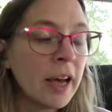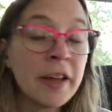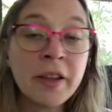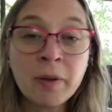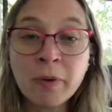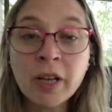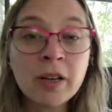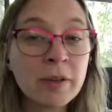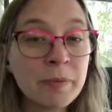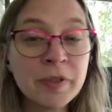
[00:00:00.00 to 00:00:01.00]
And then when
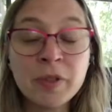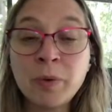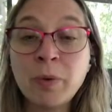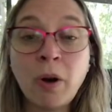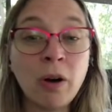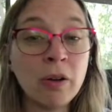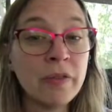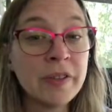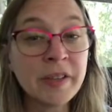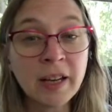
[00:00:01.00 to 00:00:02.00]
it comes to all
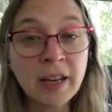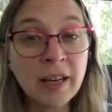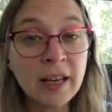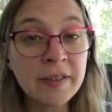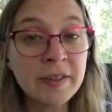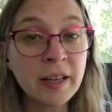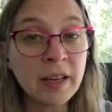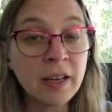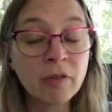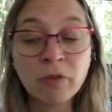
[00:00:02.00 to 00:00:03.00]
of the second
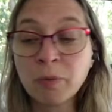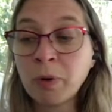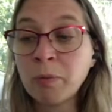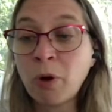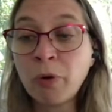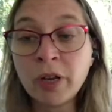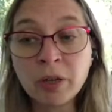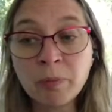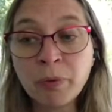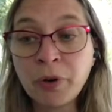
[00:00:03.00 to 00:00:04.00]
guessing for promoting
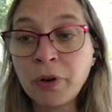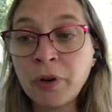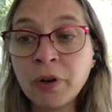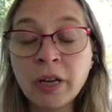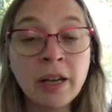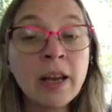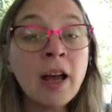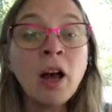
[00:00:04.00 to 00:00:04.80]
your book, and